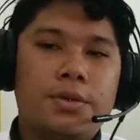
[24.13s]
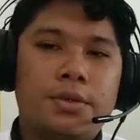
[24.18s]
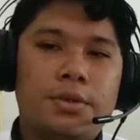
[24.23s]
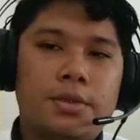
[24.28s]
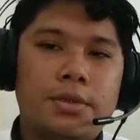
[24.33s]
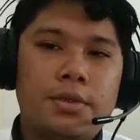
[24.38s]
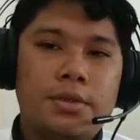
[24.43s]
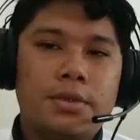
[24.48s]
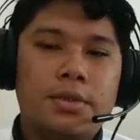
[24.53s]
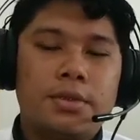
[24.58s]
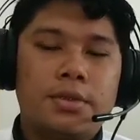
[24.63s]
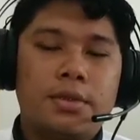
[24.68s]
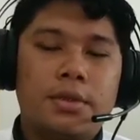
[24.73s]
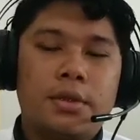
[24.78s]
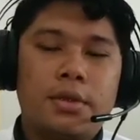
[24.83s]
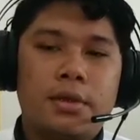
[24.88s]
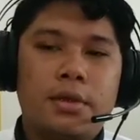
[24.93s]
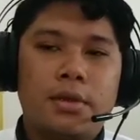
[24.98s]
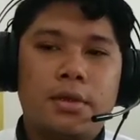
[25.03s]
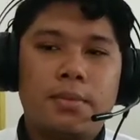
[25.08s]

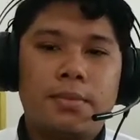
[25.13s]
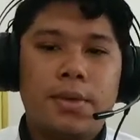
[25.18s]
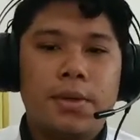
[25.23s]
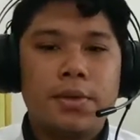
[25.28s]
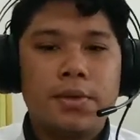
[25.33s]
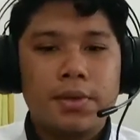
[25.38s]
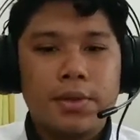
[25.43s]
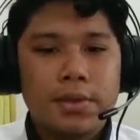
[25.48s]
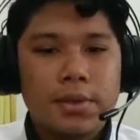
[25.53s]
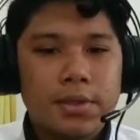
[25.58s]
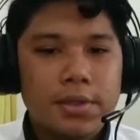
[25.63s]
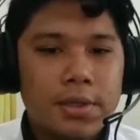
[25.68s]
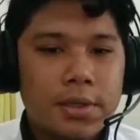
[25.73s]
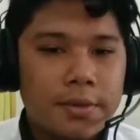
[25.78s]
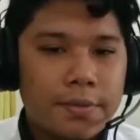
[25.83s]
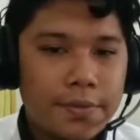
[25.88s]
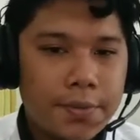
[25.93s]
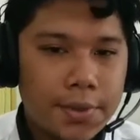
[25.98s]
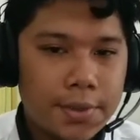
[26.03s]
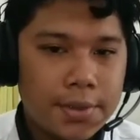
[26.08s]
is about
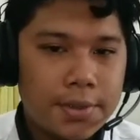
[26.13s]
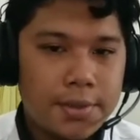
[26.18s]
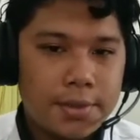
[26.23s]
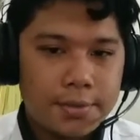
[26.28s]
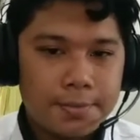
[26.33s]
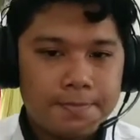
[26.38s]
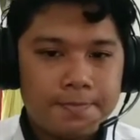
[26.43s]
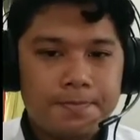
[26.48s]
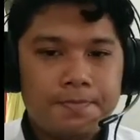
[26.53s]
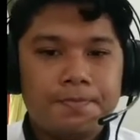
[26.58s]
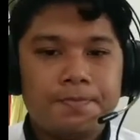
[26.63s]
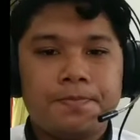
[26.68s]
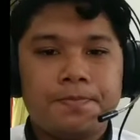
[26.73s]
its definition.